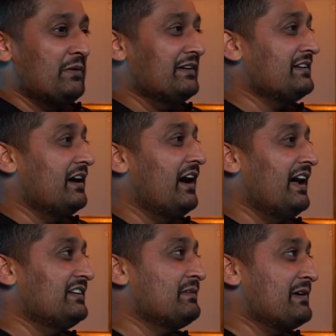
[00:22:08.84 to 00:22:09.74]
I
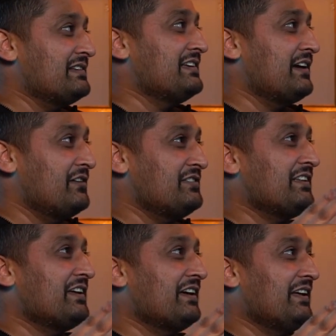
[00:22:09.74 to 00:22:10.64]
had to basically go to
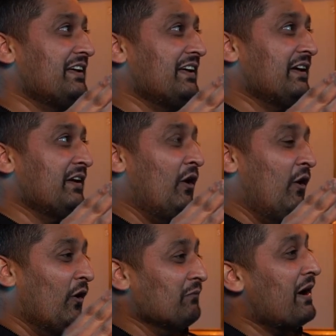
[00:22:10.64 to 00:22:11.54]
the
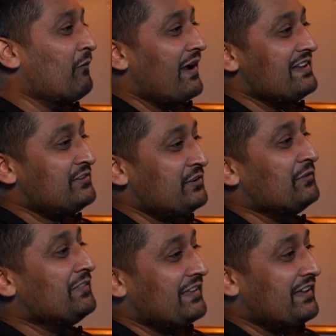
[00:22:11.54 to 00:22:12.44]
on my way to
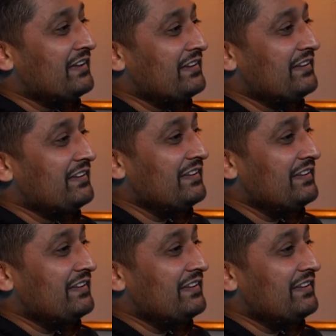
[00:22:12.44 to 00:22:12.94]
the gig